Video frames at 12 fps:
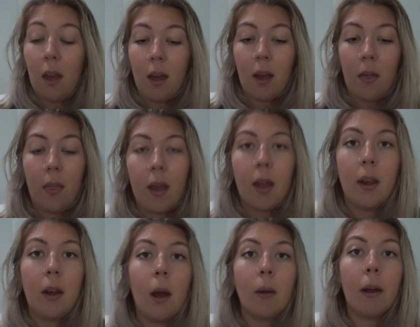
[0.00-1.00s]
And
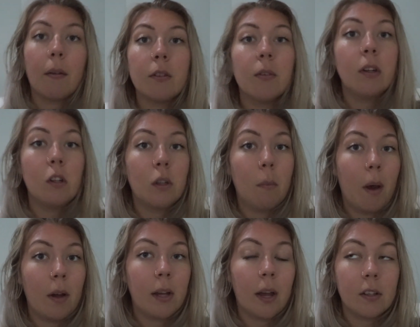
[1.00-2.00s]
then I have to finish the
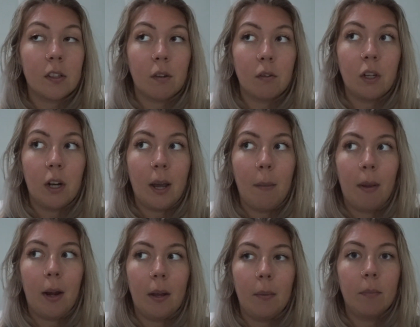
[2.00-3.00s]
podcast stuff tonight, but
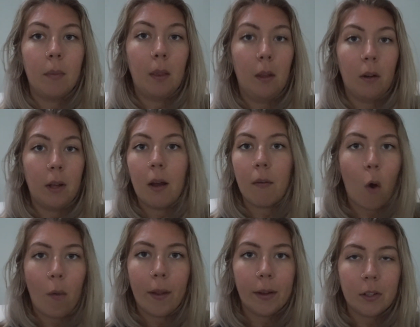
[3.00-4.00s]
I literally have
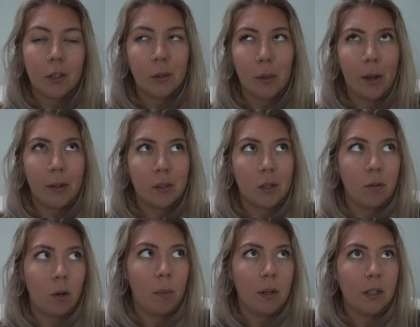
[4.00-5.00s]
all night to do that, so
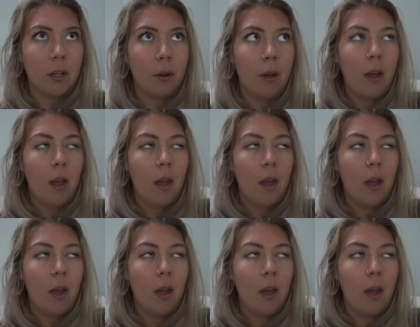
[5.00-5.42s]
no big deal.